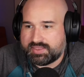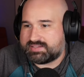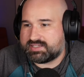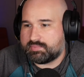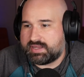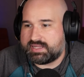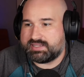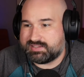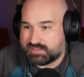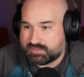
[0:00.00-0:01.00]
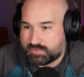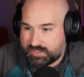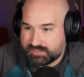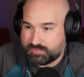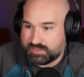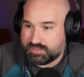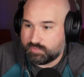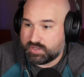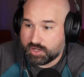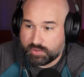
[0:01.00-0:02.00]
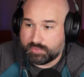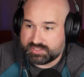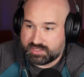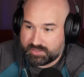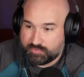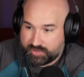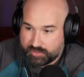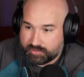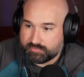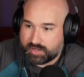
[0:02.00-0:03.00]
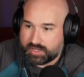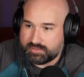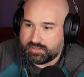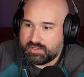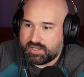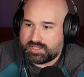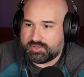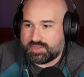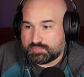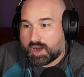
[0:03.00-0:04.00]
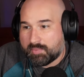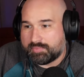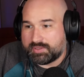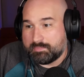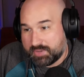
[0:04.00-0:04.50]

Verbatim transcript: And that doesn't make any sense, right? Because right. we we know he wasn't a big reader, right? And so that's probably yeah.